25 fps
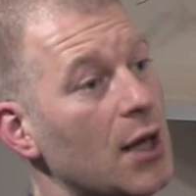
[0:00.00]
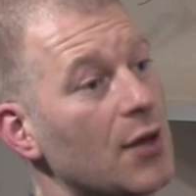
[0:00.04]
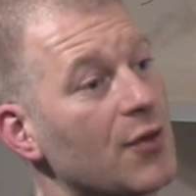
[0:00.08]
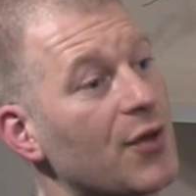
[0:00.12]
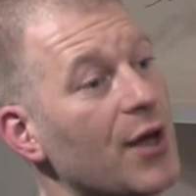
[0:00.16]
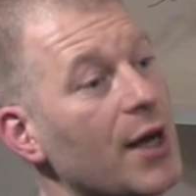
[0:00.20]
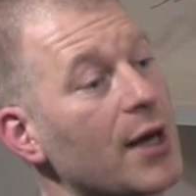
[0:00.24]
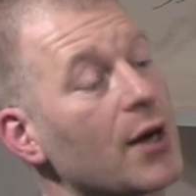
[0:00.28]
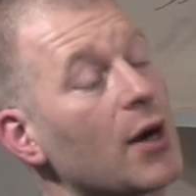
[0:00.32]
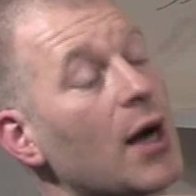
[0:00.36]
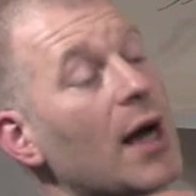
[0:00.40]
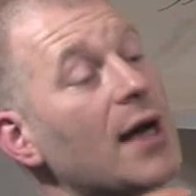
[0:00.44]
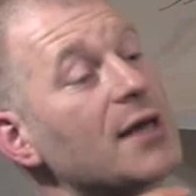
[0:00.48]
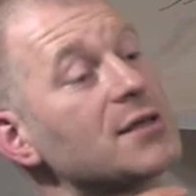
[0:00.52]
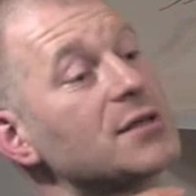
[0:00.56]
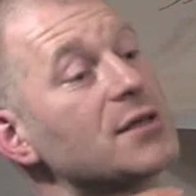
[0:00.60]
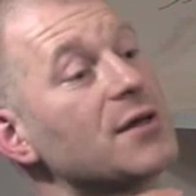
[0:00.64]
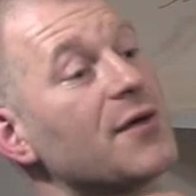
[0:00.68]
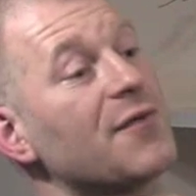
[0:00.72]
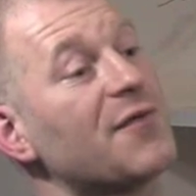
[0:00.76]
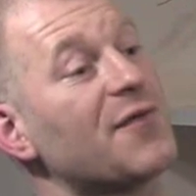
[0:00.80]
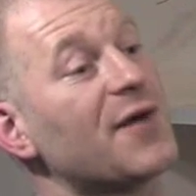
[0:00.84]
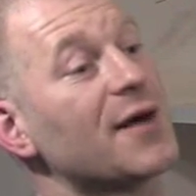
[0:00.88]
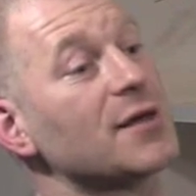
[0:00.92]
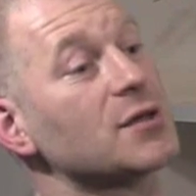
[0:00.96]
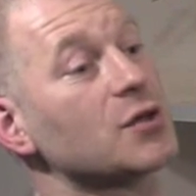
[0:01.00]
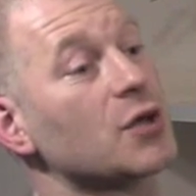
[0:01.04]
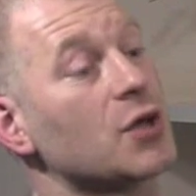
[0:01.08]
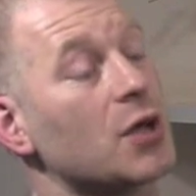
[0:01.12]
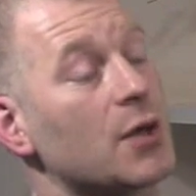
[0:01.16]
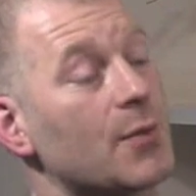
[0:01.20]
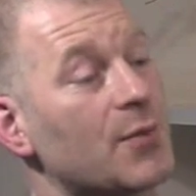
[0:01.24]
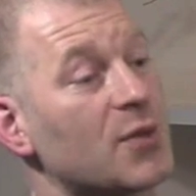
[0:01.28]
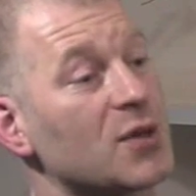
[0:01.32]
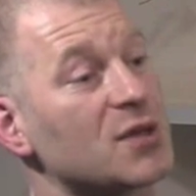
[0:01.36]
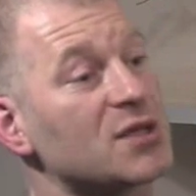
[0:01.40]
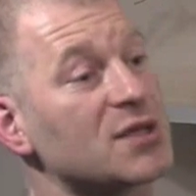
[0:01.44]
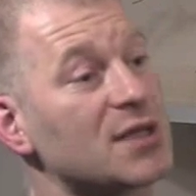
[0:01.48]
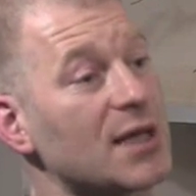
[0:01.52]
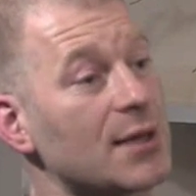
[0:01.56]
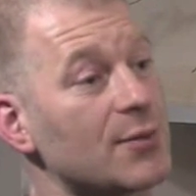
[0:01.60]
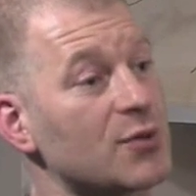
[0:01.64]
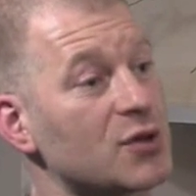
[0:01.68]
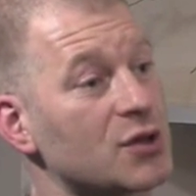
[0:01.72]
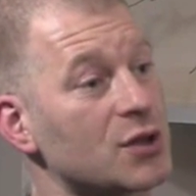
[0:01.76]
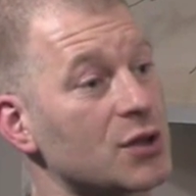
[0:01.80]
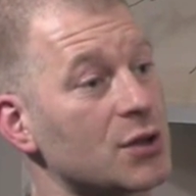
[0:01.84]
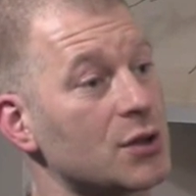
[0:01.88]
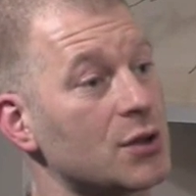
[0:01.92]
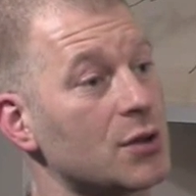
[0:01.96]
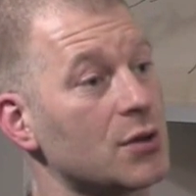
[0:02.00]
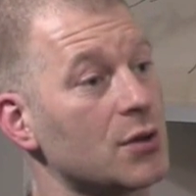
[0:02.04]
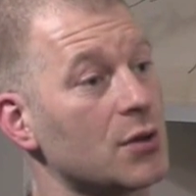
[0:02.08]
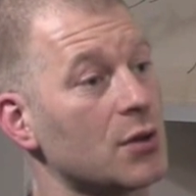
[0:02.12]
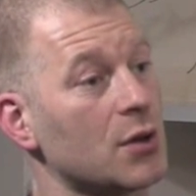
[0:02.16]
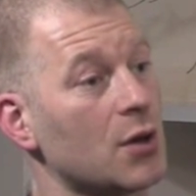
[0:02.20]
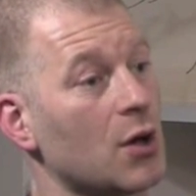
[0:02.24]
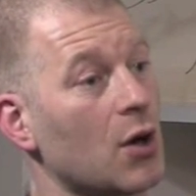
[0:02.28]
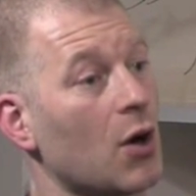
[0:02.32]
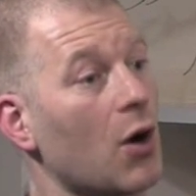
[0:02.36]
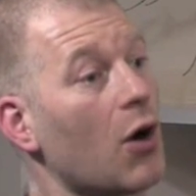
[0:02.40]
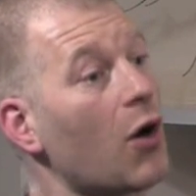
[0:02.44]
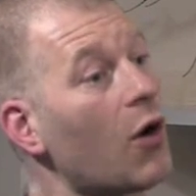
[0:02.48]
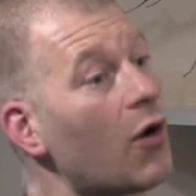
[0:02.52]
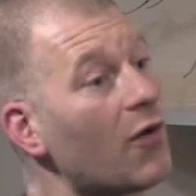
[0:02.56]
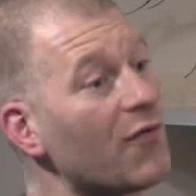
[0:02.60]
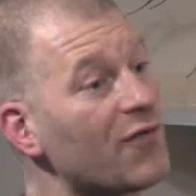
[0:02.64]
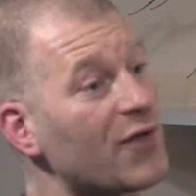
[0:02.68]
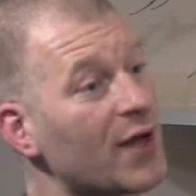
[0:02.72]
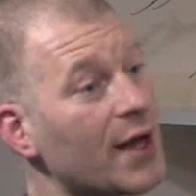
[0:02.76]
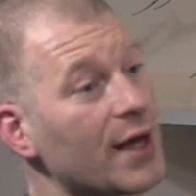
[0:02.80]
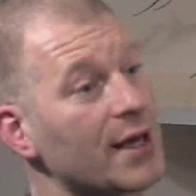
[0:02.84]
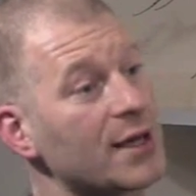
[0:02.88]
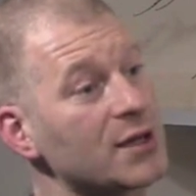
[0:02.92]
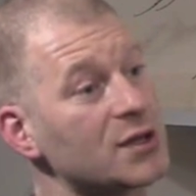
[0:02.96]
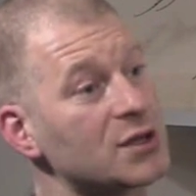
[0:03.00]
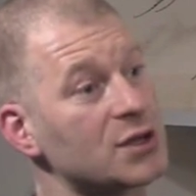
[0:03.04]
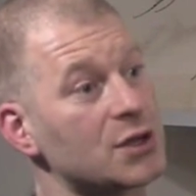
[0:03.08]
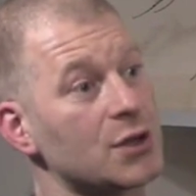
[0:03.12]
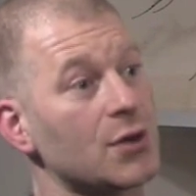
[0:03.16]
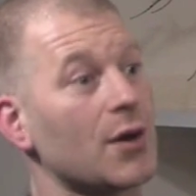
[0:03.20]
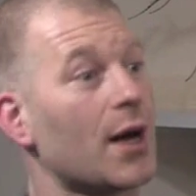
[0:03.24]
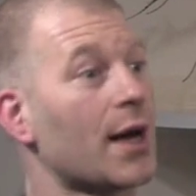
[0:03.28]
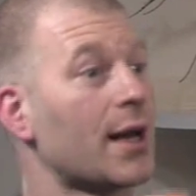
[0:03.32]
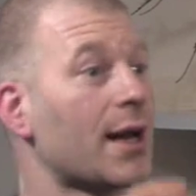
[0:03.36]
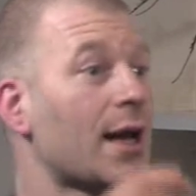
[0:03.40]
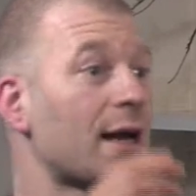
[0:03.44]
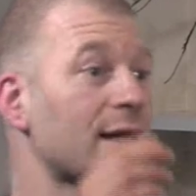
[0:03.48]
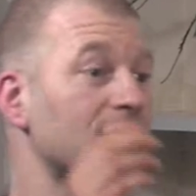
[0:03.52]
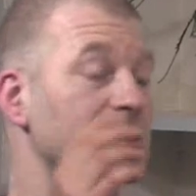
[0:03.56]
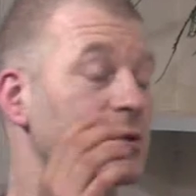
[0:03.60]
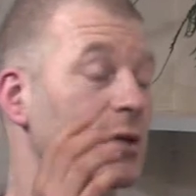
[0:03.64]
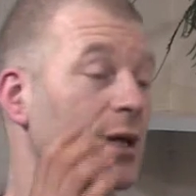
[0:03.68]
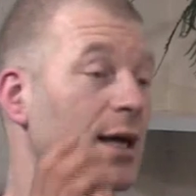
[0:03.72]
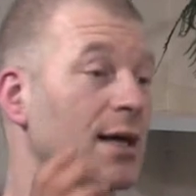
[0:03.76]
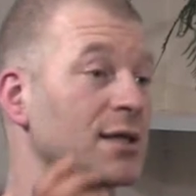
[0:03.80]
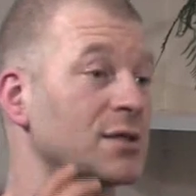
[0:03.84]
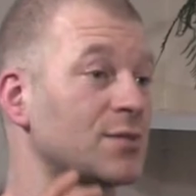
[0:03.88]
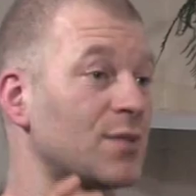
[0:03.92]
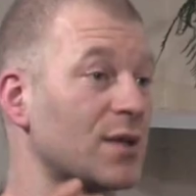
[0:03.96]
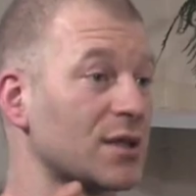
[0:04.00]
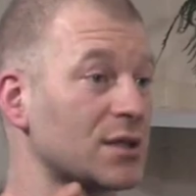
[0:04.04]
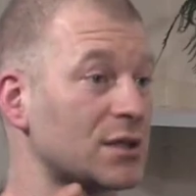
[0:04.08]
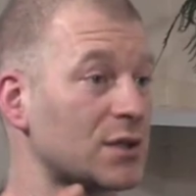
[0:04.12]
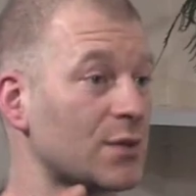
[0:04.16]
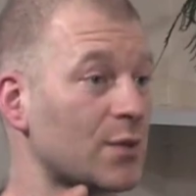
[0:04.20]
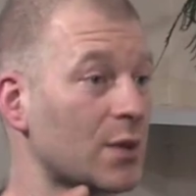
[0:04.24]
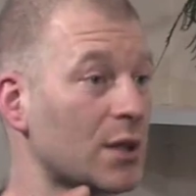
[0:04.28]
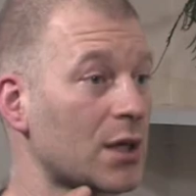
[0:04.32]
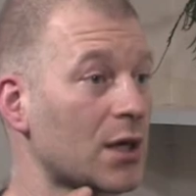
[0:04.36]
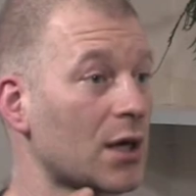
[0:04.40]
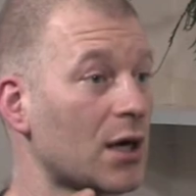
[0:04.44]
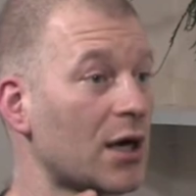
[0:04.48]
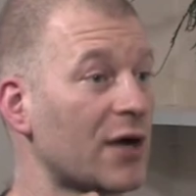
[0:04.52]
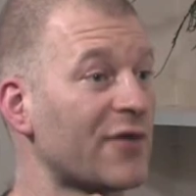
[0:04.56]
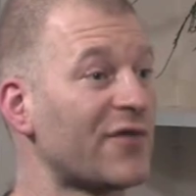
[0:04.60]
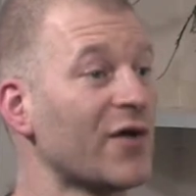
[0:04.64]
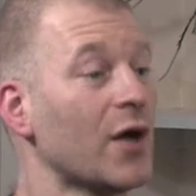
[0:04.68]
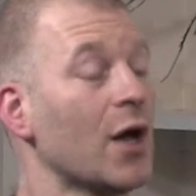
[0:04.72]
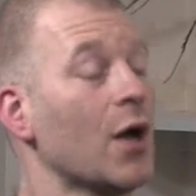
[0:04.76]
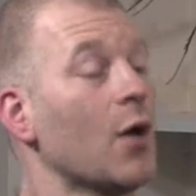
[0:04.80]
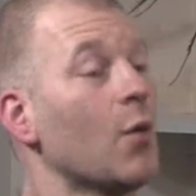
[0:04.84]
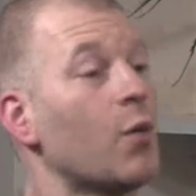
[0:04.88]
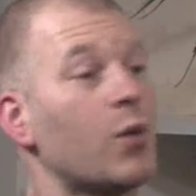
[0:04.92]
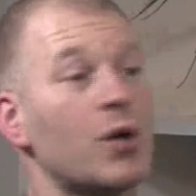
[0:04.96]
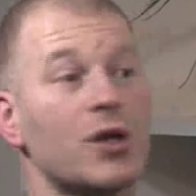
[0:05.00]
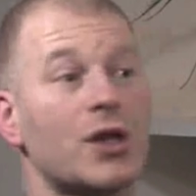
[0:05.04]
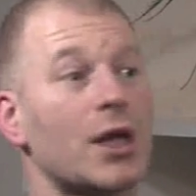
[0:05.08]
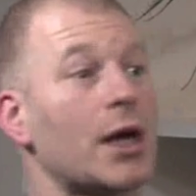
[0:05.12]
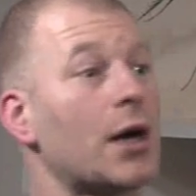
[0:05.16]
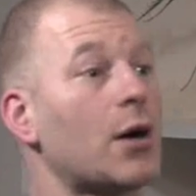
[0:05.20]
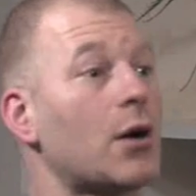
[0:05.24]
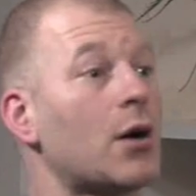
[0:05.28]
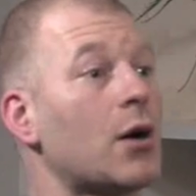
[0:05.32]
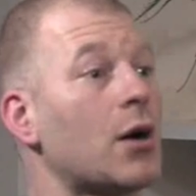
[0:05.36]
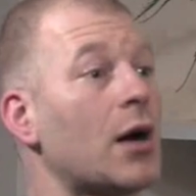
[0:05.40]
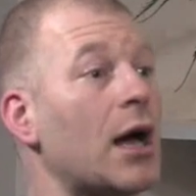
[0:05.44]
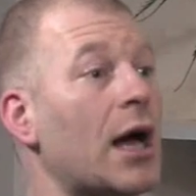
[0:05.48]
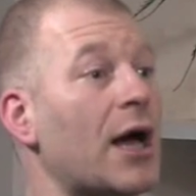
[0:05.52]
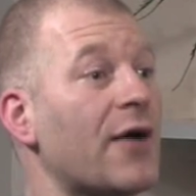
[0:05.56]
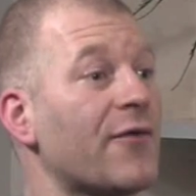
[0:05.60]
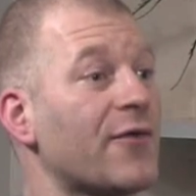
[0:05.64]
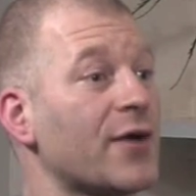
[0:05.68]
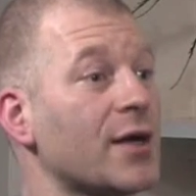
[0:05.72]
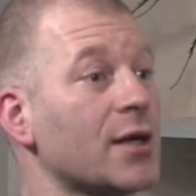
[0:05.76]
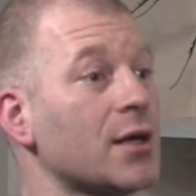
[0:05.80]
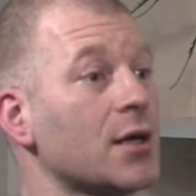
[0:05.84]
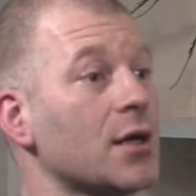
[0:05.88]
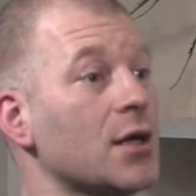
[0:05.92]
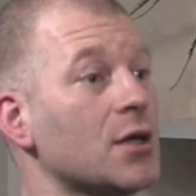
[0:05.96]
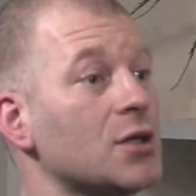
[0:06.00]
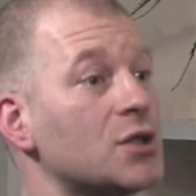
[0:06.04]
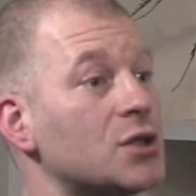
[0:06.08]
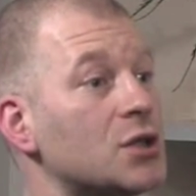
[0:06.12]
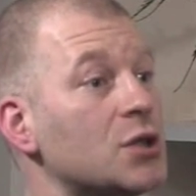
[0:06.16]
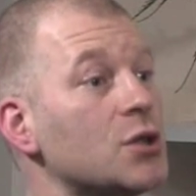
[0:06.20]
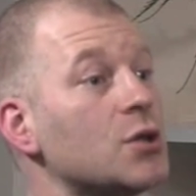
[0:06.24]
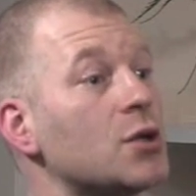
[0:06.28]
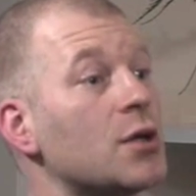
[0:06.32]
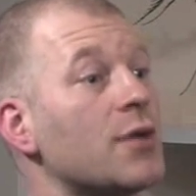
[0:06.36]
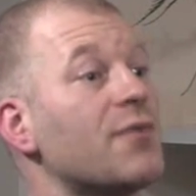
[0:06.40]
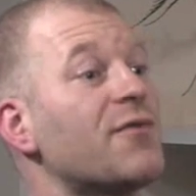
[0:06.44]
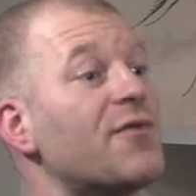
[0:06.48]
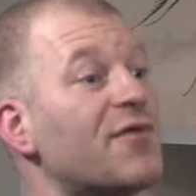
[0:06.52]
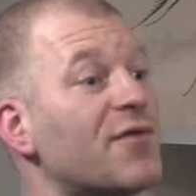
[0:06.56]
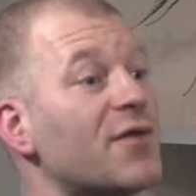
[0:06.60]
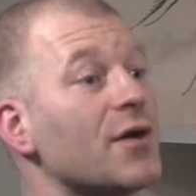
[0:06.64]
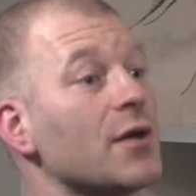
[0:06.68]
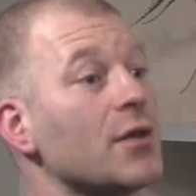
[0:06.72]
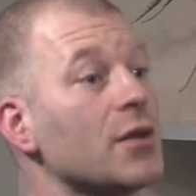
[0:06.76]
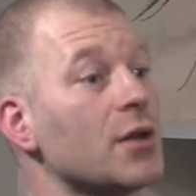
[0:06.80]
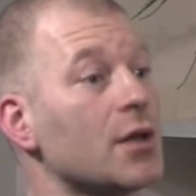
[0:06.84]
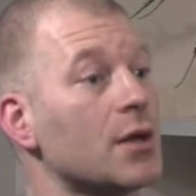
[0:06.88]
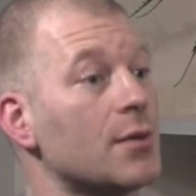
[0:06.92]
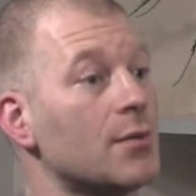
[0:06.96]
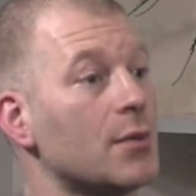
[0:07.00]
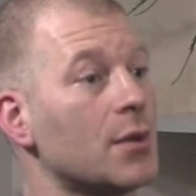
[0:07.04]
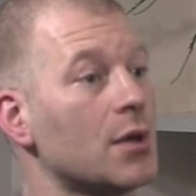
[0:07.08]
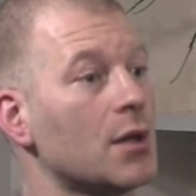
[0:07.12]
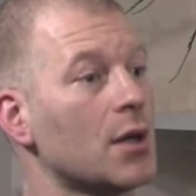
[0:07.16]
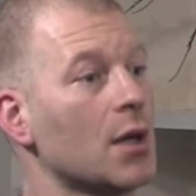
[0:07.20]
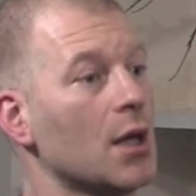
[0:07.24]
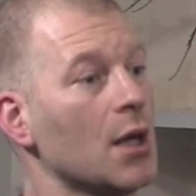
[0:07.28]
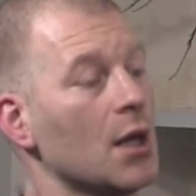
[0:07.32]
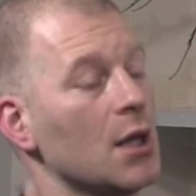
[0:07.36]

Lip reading: that has an effect on her perception of that issue and other aspects of her life without her having to confront them.